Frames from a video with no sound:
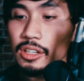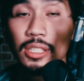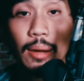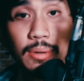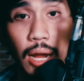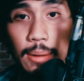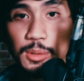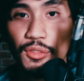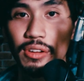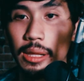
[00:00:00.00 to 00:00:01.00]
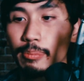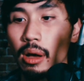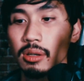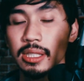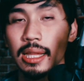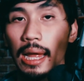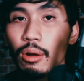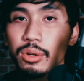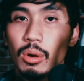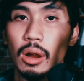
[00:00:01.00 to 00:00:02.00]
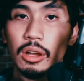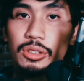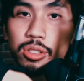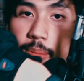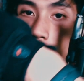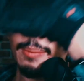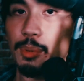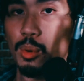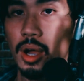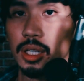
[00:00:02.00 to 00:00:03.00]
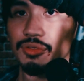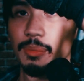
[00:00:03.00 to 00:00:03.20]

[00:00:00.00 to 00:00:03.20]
Sometimes if I'm feeling ballsy, like outdoor, I'll use my Apple Watch, flip